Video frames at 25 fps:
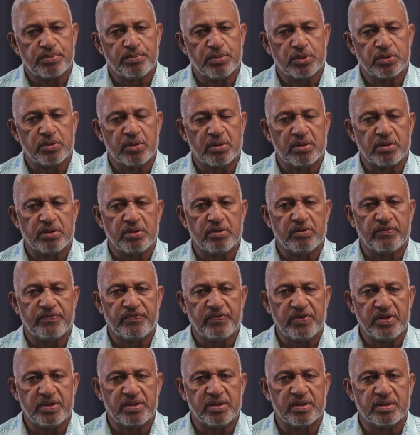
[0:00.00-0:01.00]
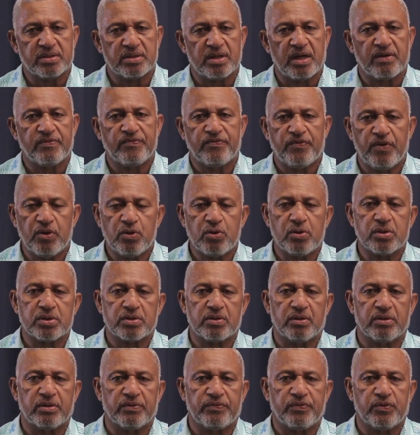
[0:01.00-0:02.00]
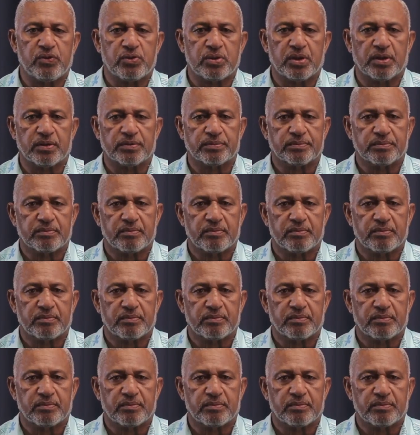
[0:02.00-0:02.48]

majority of Fijians are focused on the future.